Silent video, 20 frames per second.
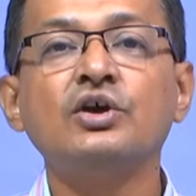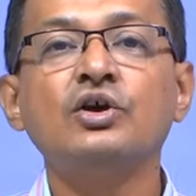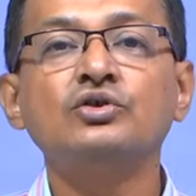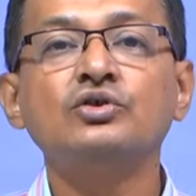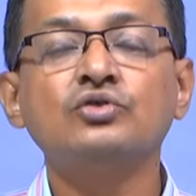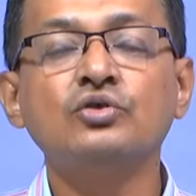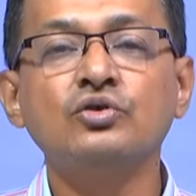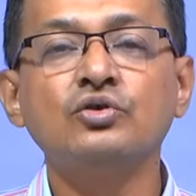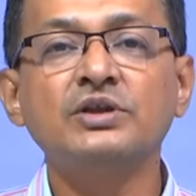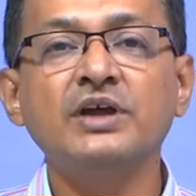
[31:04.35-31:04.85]

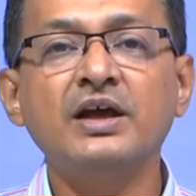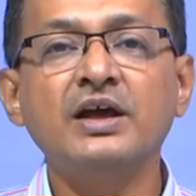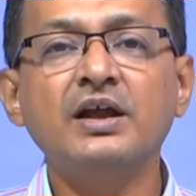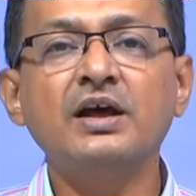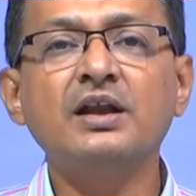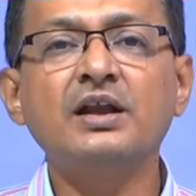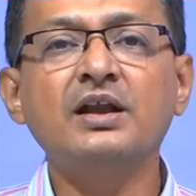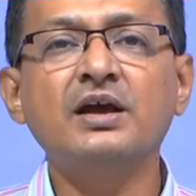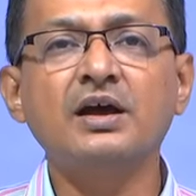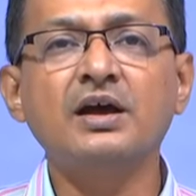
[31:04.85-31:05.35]
So, there
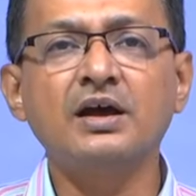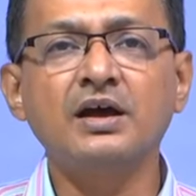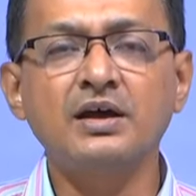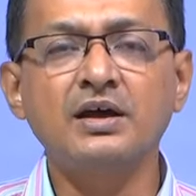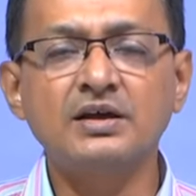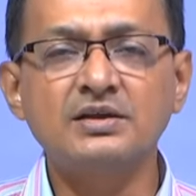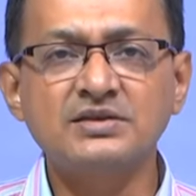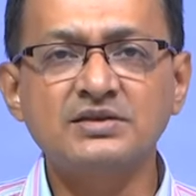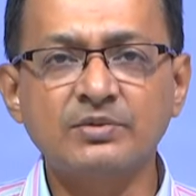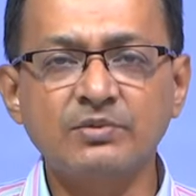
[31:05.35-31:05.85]

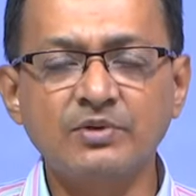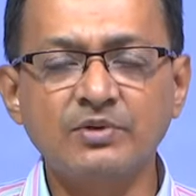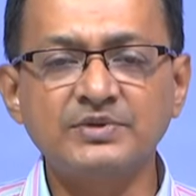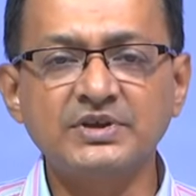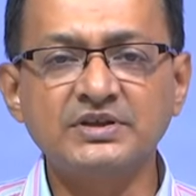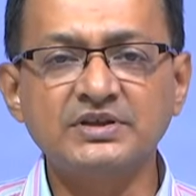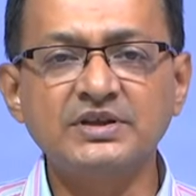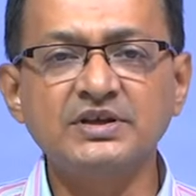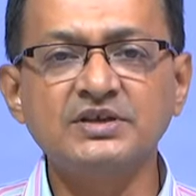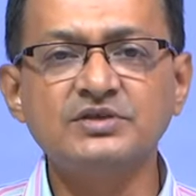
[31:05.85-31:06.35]
are some of the
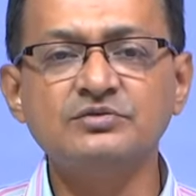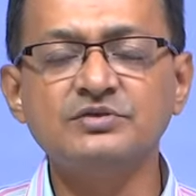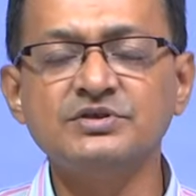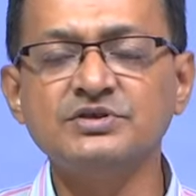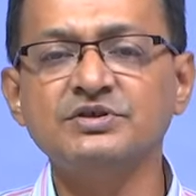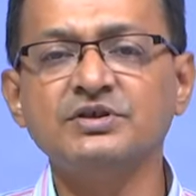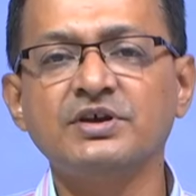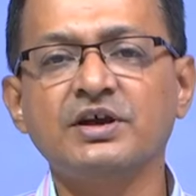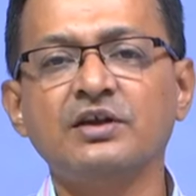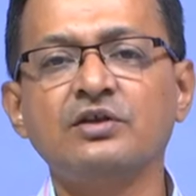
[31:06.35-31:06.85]
things which you
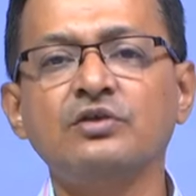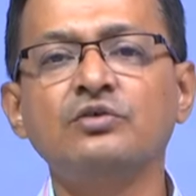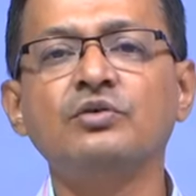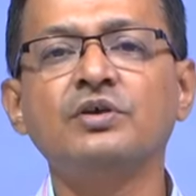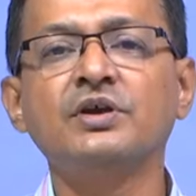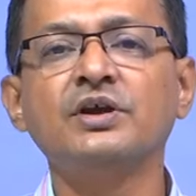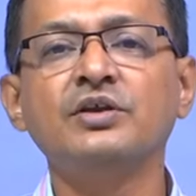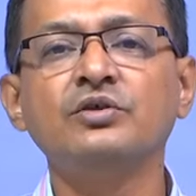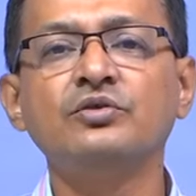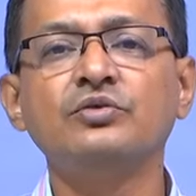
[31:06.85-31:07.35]
can look
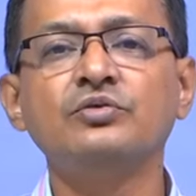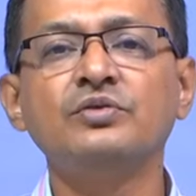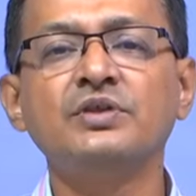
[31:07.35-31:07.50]
into,